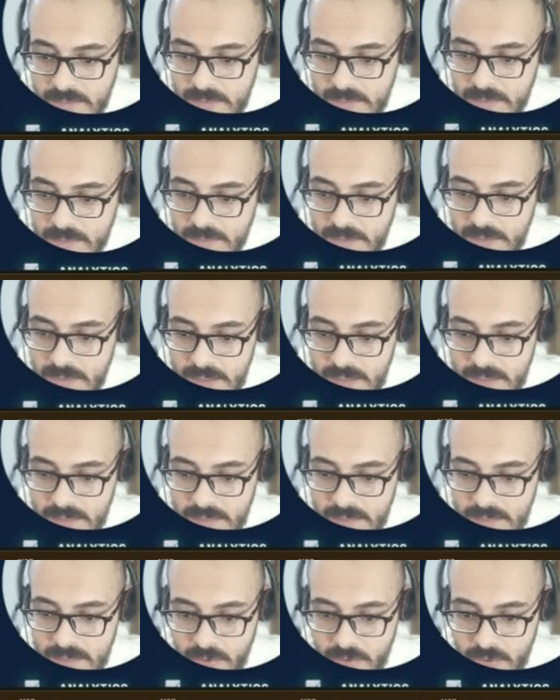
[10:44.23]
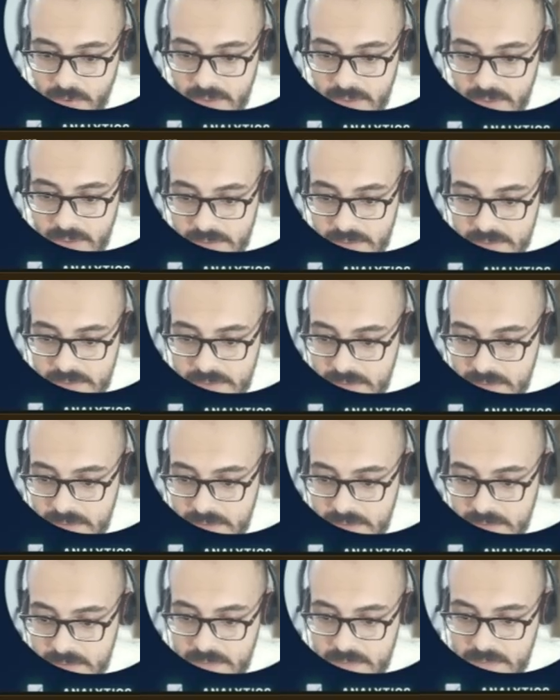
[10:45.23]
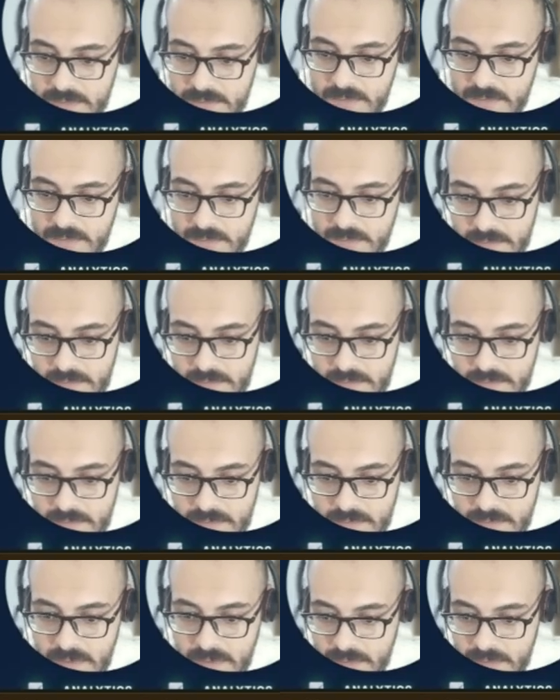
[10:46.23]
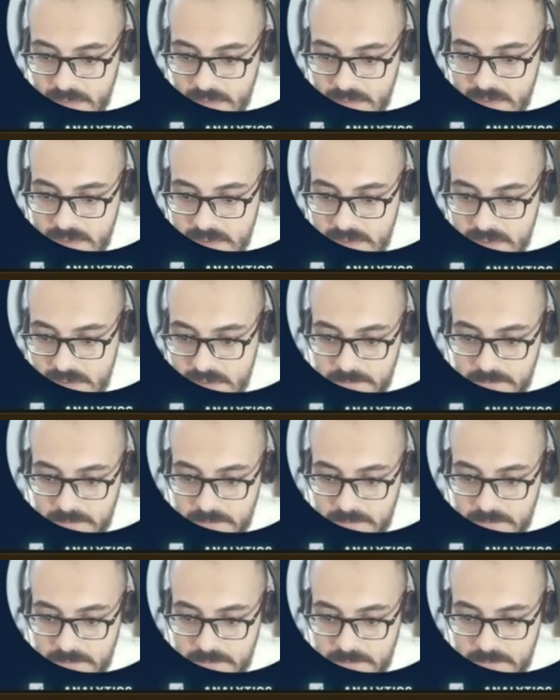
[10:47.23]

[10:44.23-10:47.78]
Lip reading: Add both cats in the same